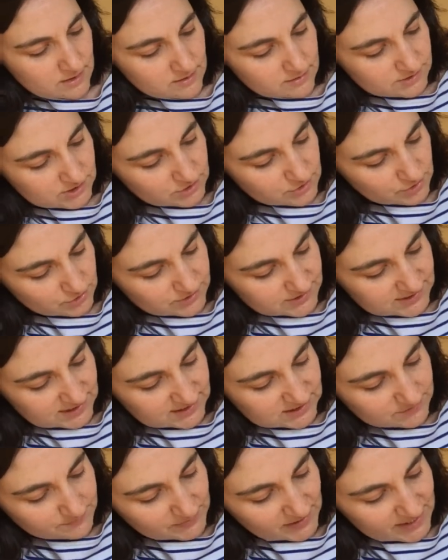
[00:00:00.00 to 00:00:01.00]
So God
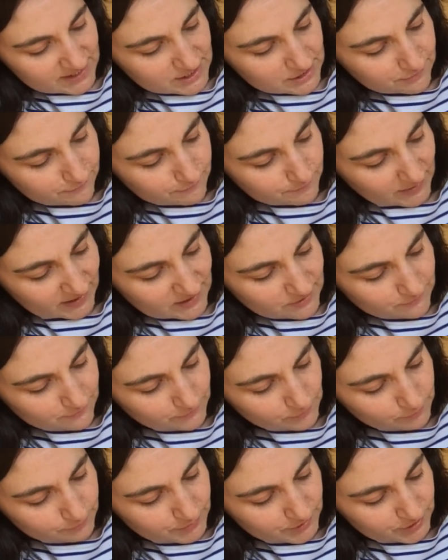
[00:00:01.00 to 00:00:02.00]
sent a plague of
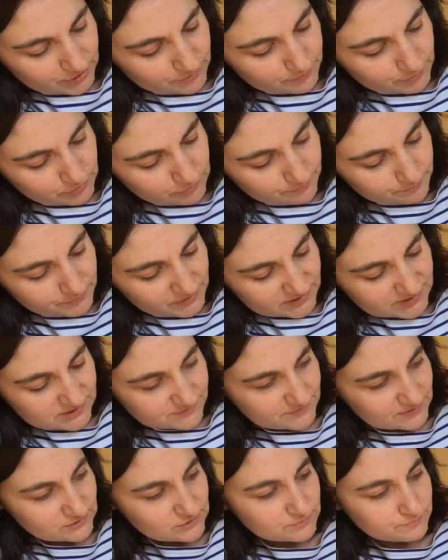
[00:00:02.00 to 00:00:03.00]
painful purple
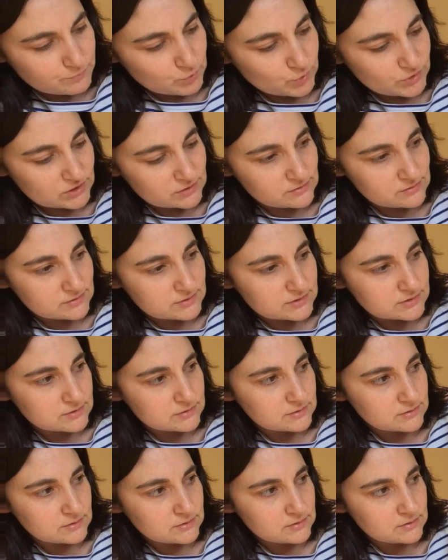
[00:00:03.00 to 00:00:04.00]
pus-filled boils.
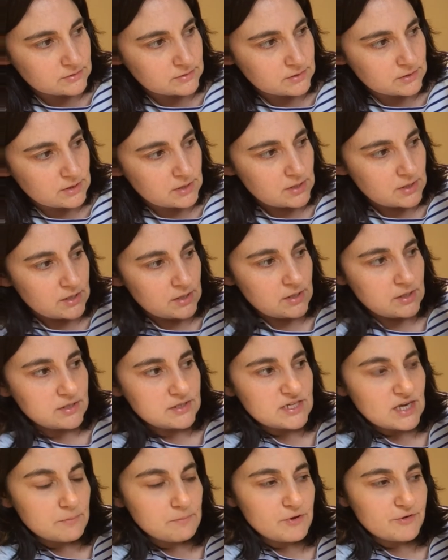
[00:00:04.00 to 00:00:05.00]

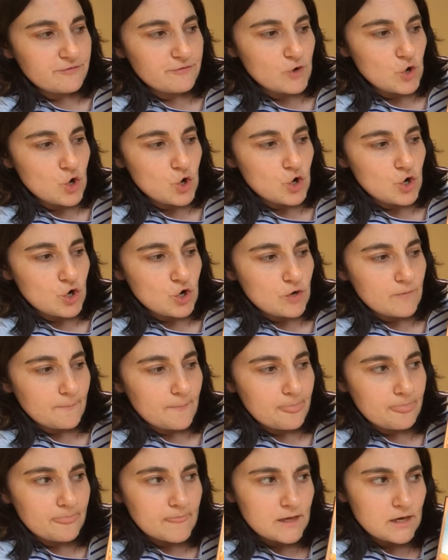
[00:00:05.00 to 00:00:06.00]
Number 4.
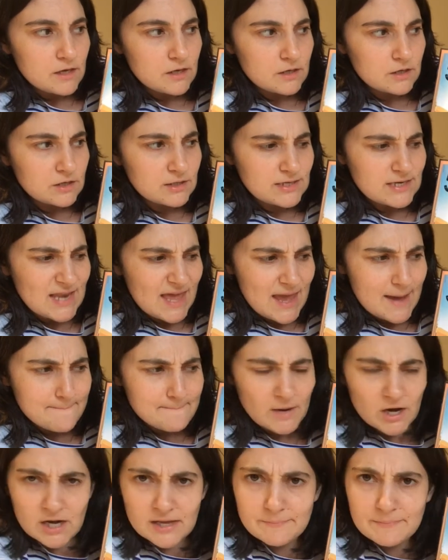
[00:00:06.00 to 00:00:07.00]
Let
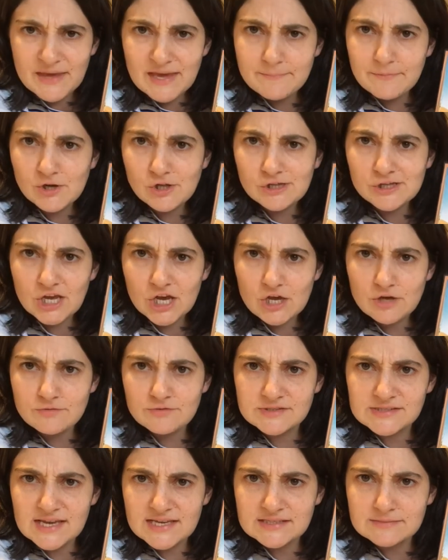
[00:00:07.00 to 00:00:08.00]
my people go,
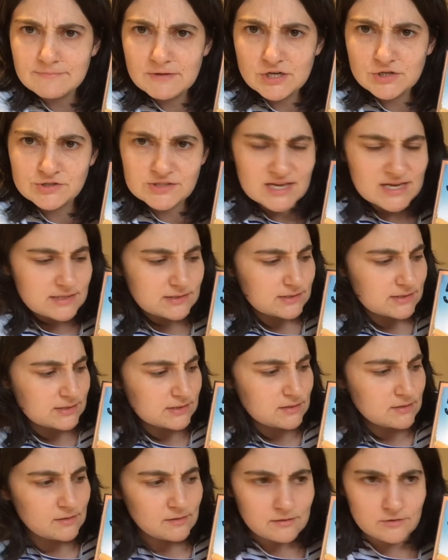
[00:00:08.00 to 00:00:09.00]
says
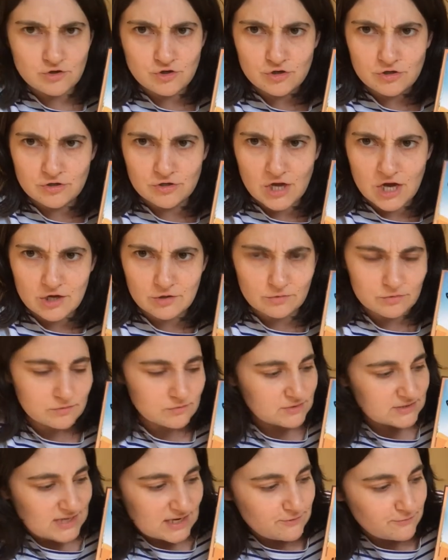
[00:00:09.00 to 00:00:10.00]
Moses. No,
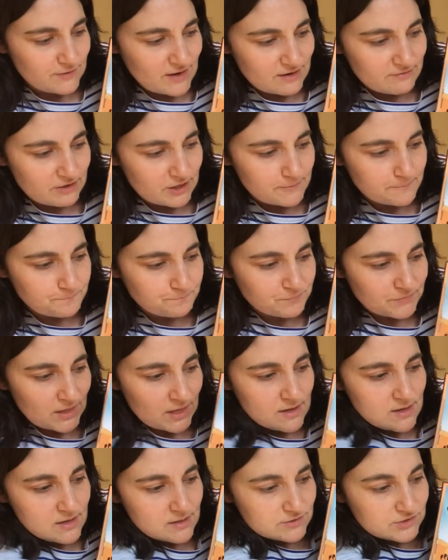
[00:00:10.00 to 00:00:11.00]
said Pharaoh.
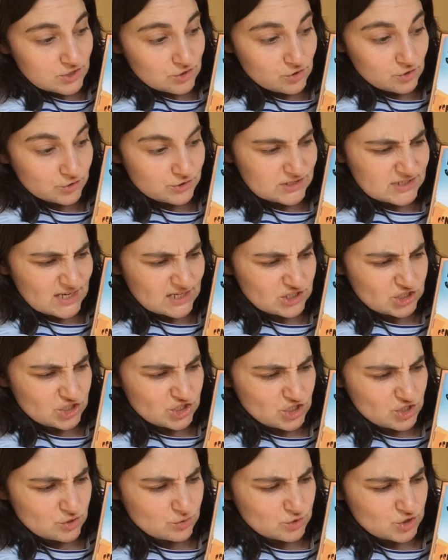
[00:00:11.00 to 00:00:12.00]
So God sent
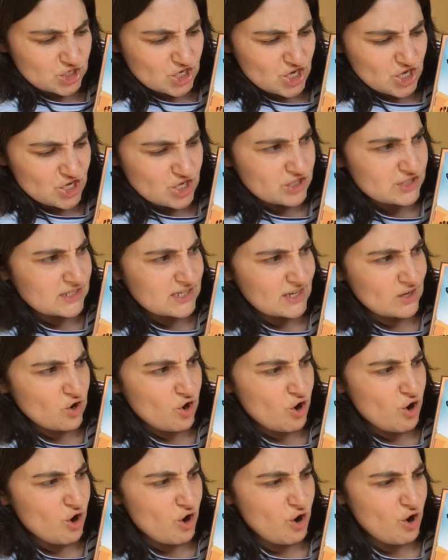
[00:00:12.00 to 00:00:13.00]
huge, hurting,
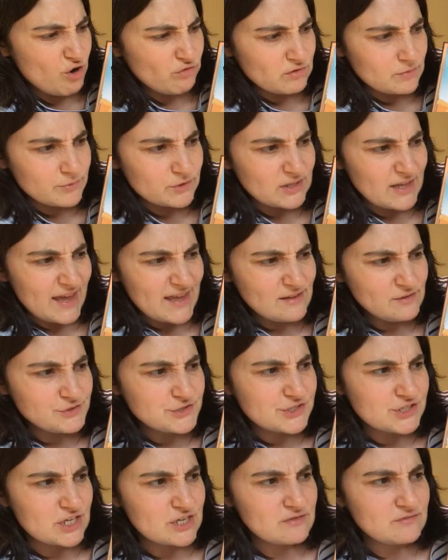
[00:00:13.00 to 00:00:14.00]
horrible
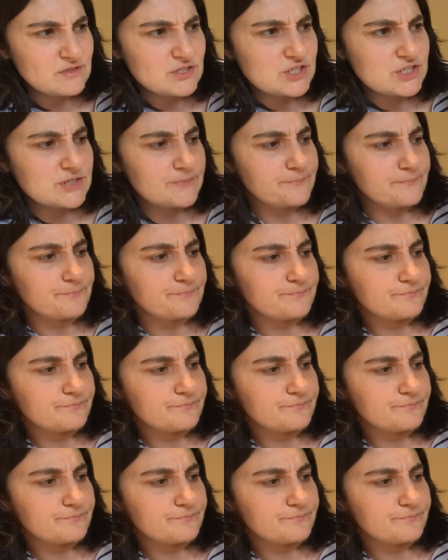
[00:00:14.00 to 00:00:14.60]
hailstones.